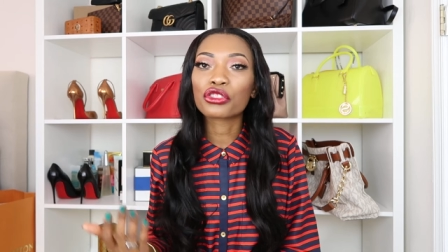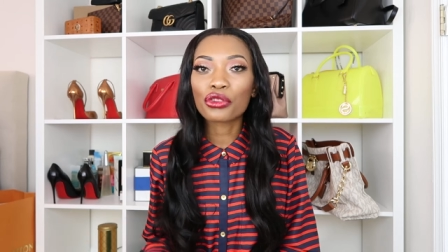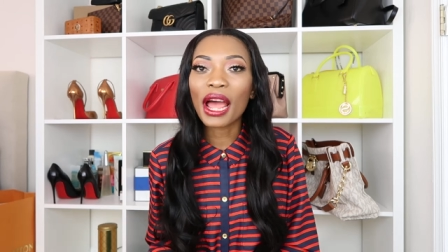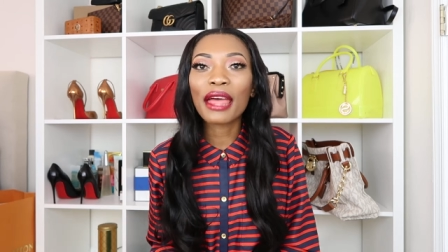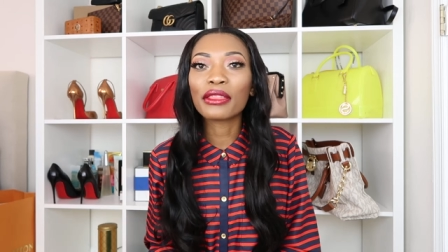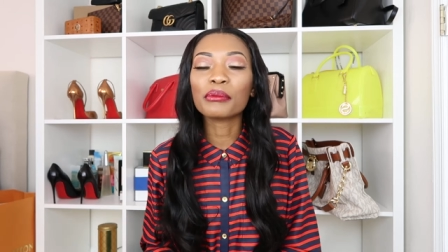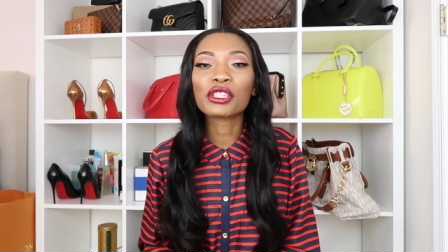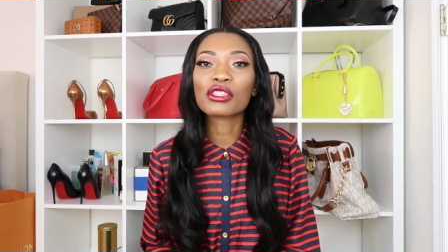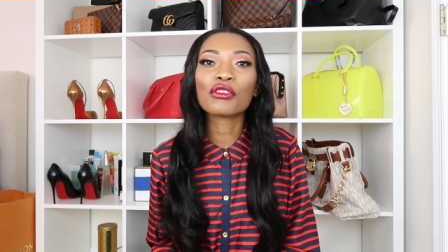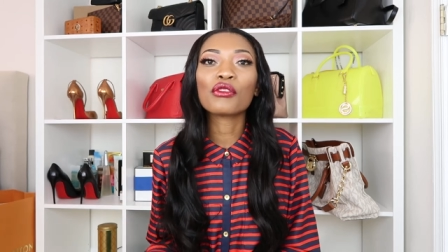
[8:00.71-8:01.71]
try them
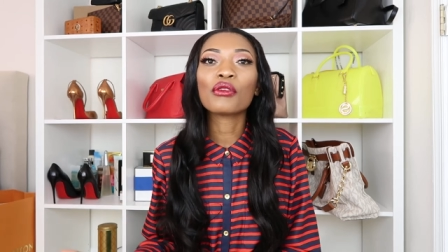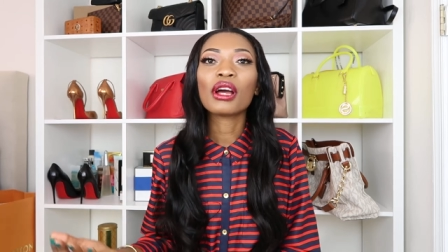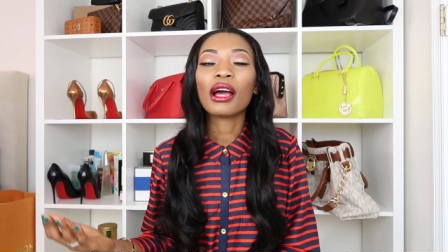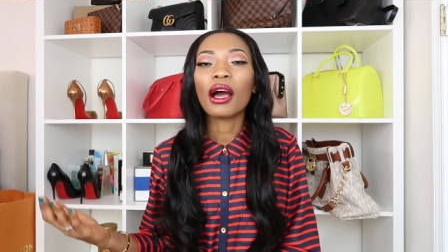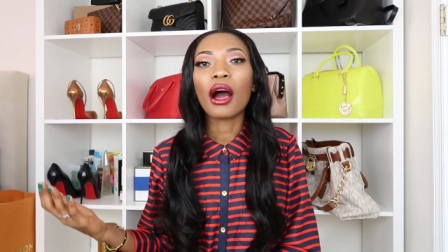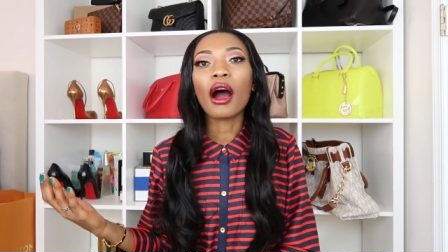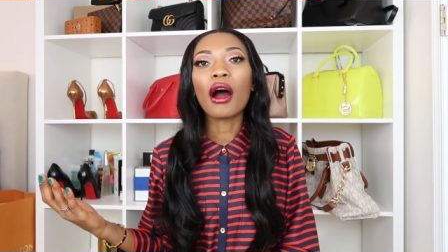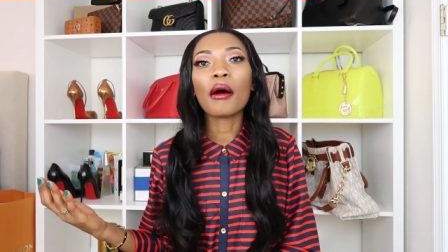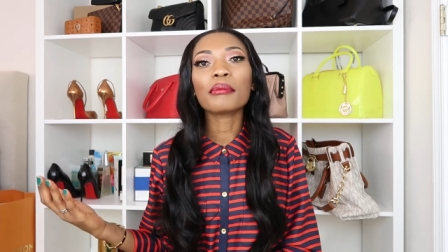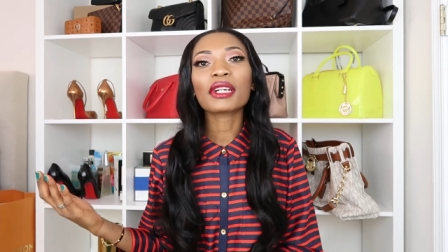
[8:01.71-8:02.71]
too
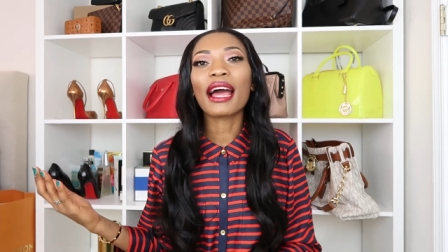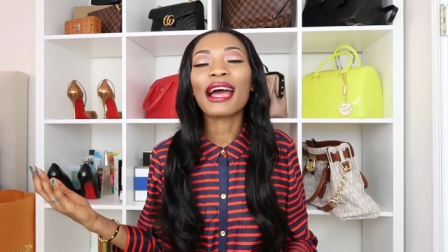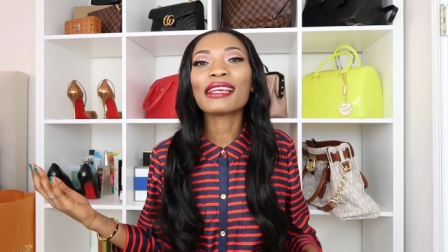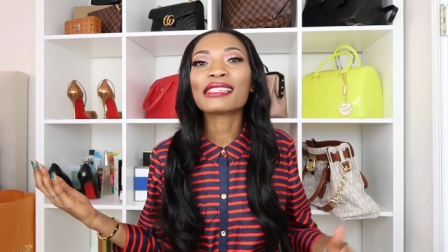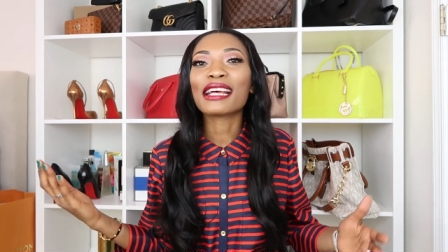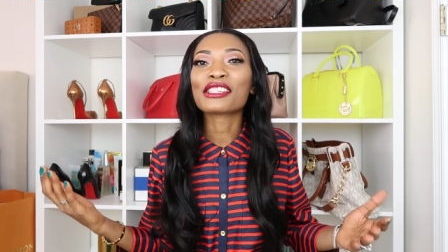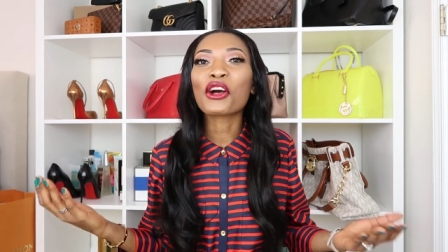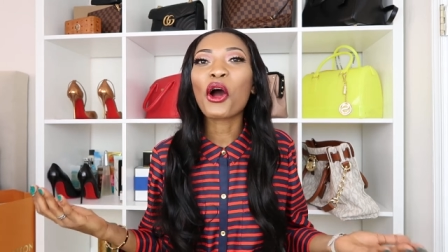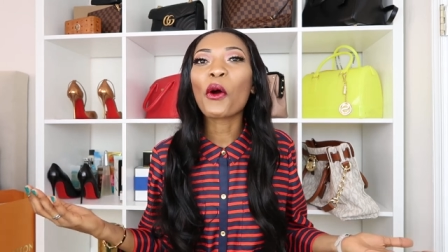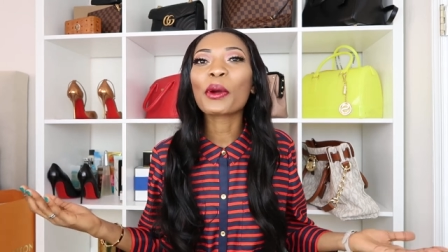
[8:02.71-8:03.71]
um guys as
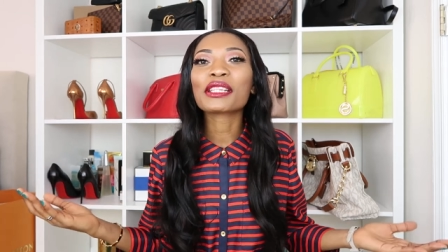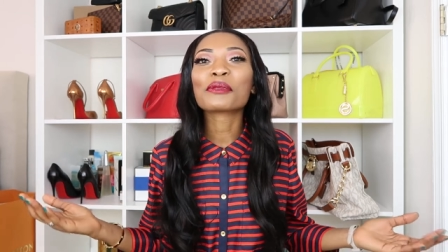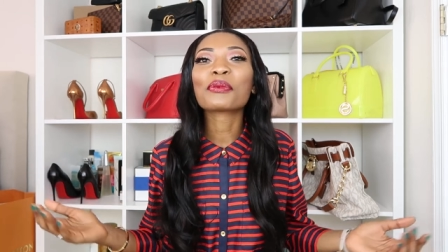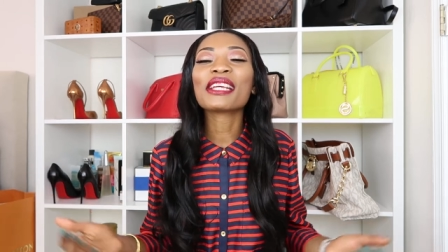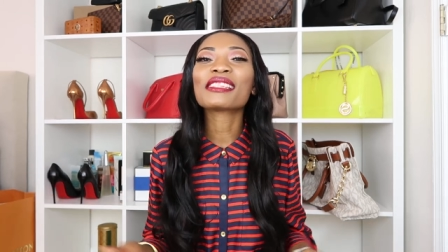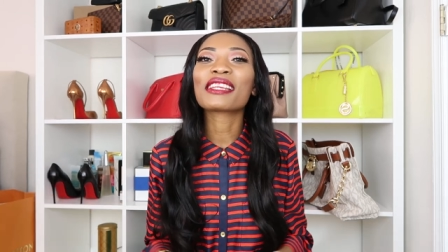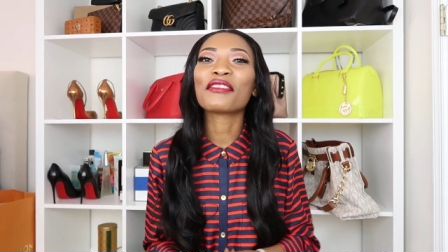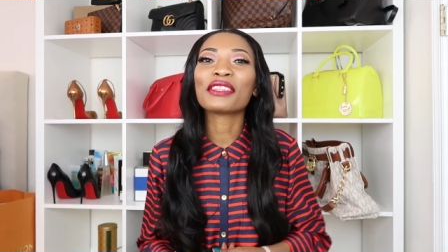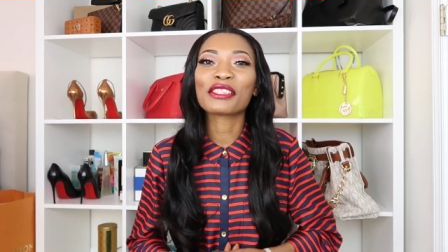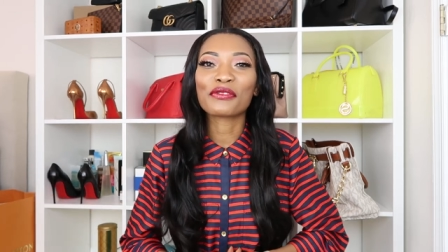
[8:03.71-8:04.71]
always please
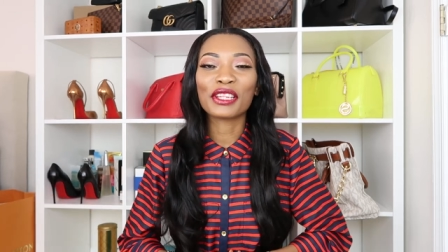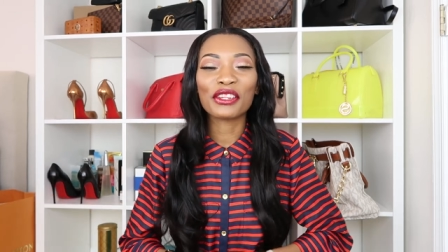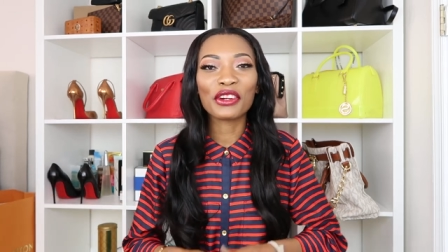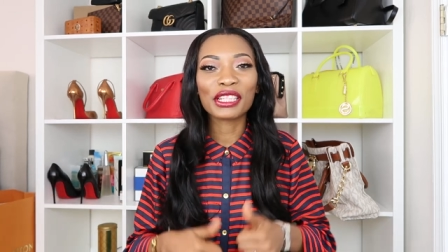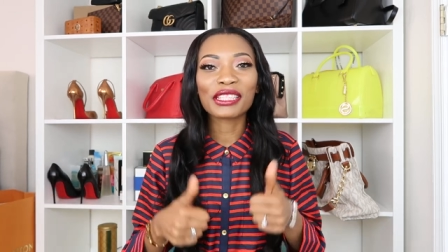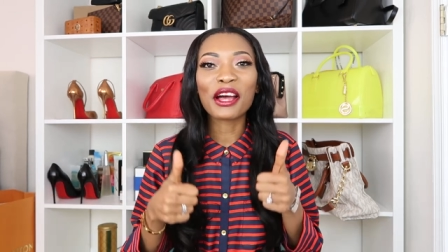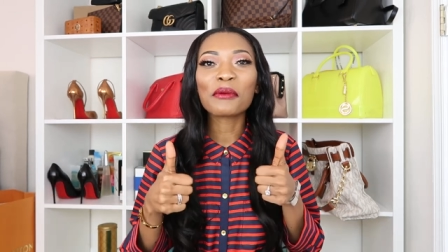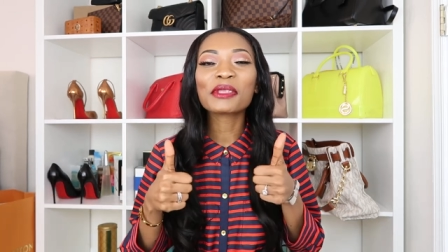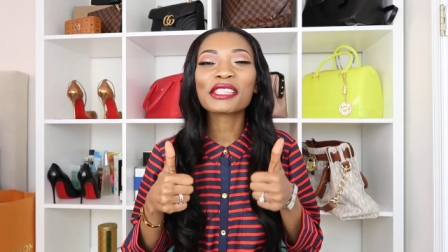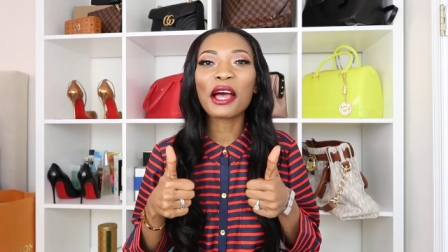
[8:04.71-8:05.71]
give this video a
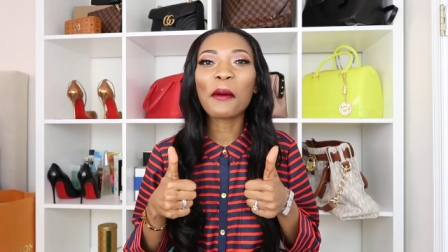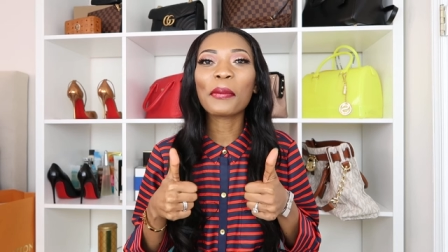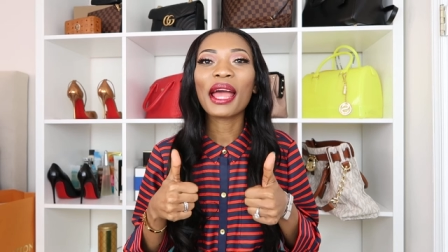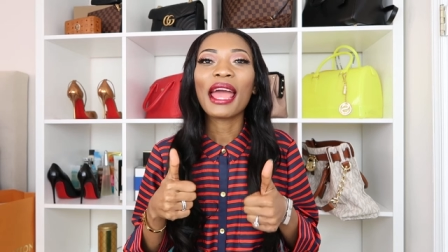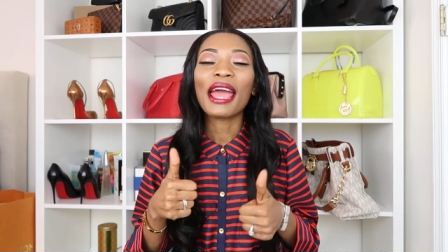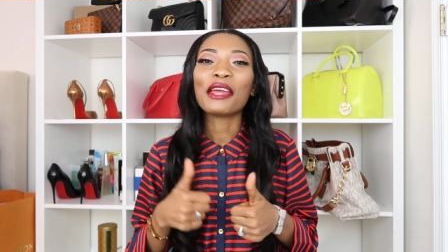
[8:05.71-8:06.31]
thumbs up